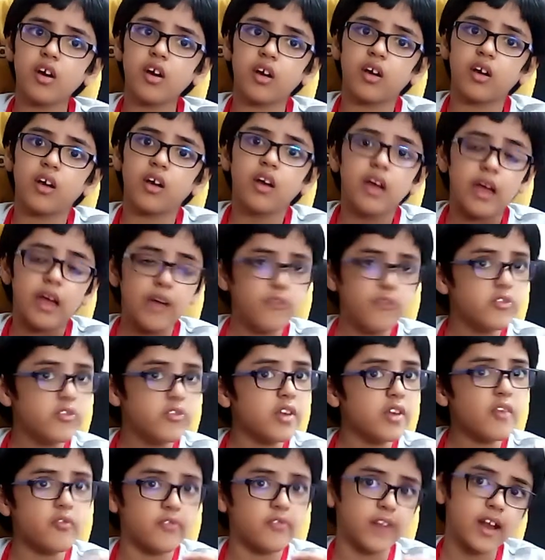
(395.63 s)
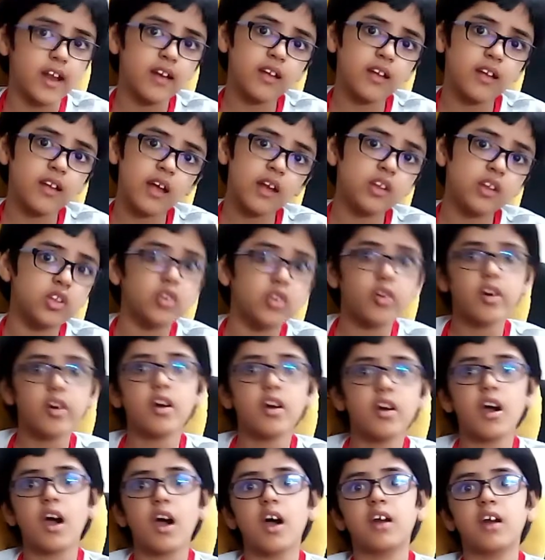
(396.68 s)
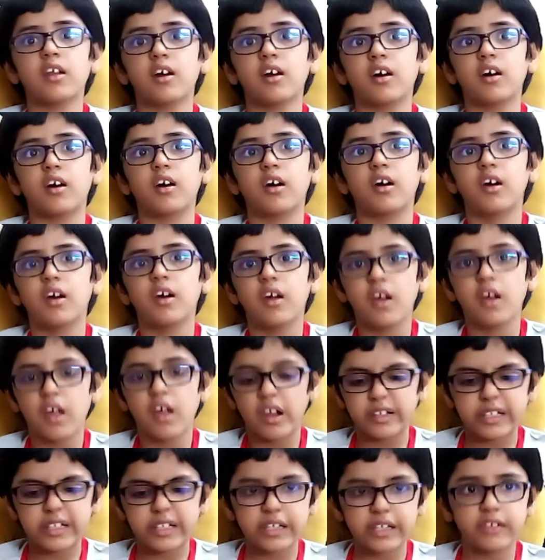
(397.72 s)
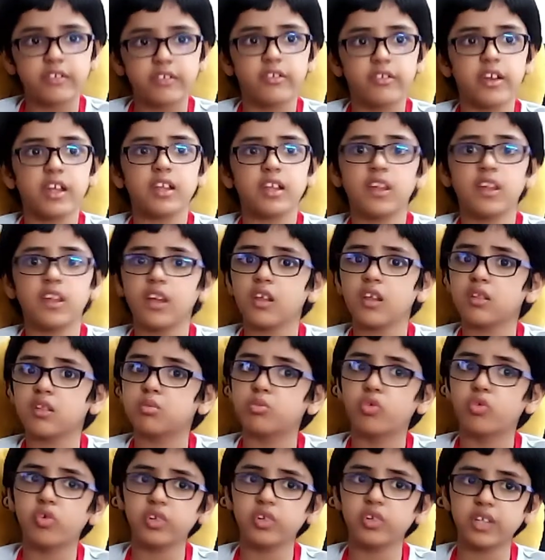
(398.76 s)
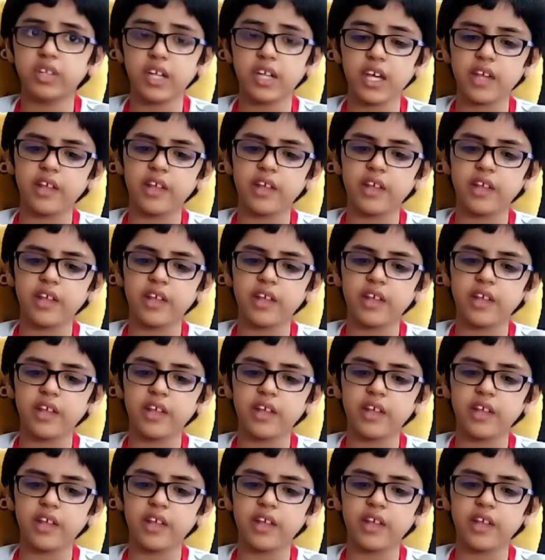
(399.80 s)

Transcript: if your friend and you are drinking smoothie,